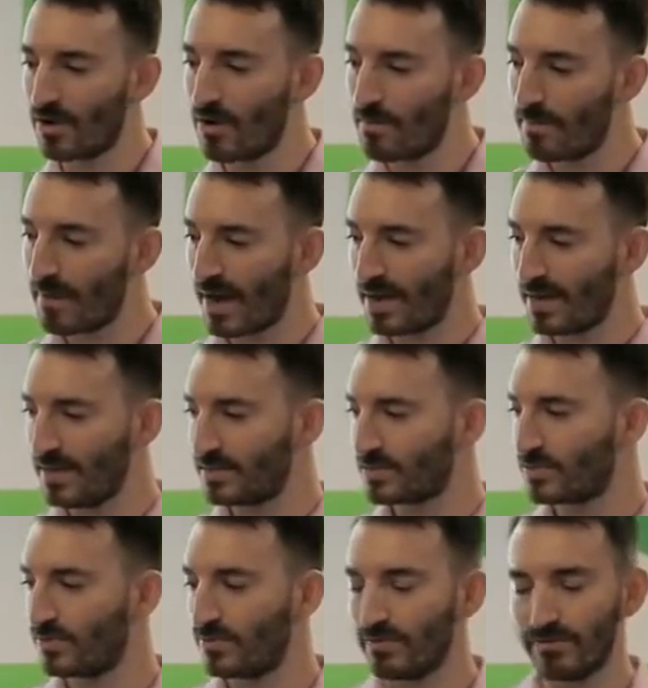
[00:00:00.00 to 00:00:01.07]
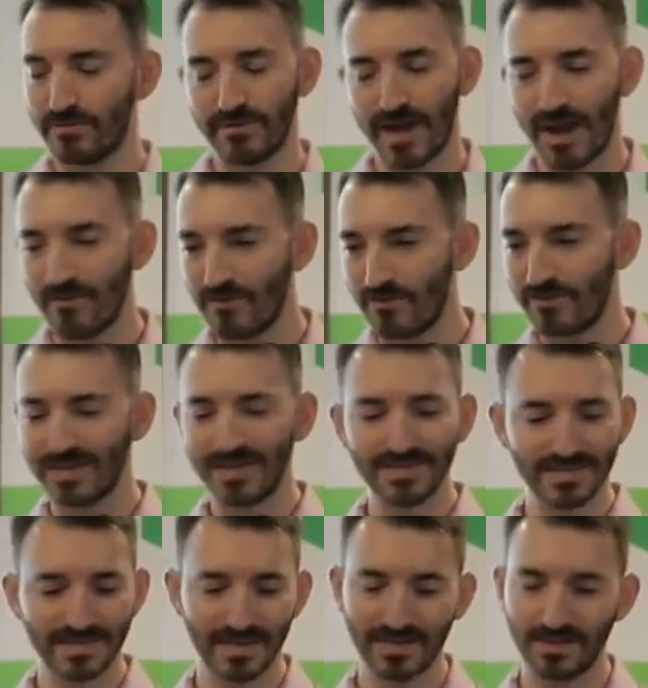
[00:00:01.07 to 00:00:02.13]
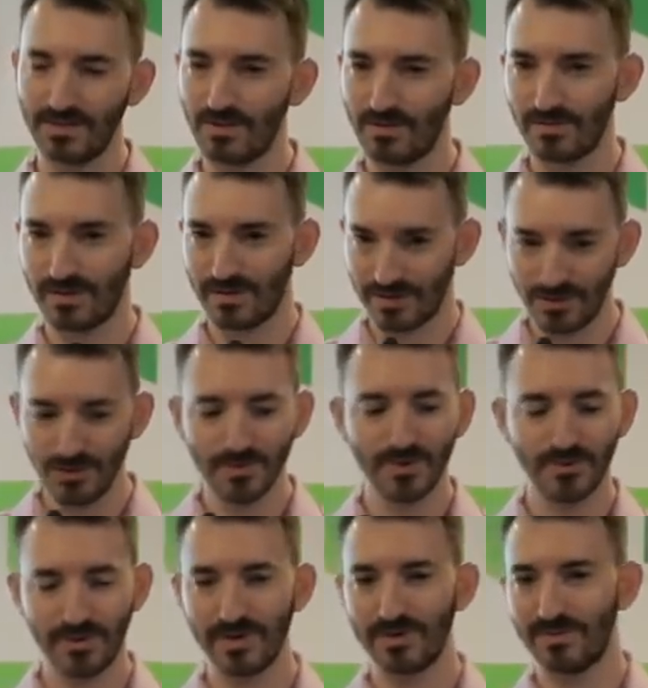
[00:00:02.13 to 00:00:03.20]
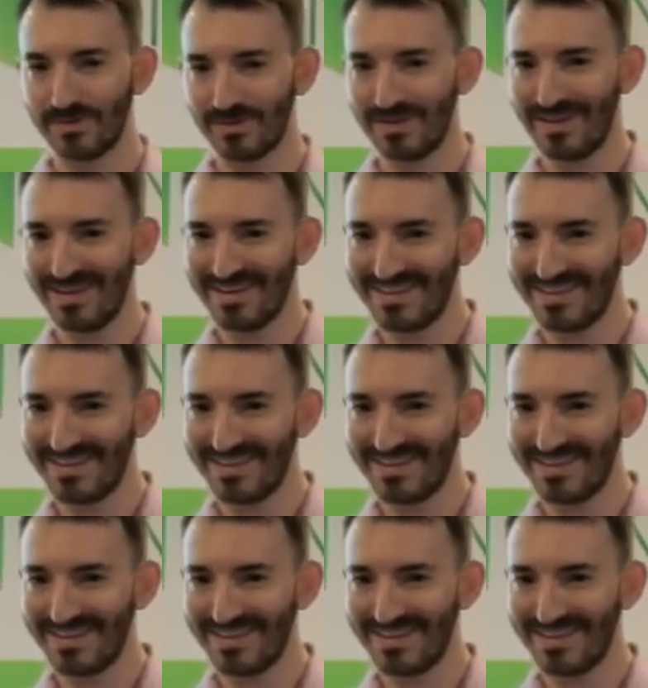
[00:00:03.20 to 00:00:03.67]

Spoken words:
combined history with everything that is like, you know, a human readable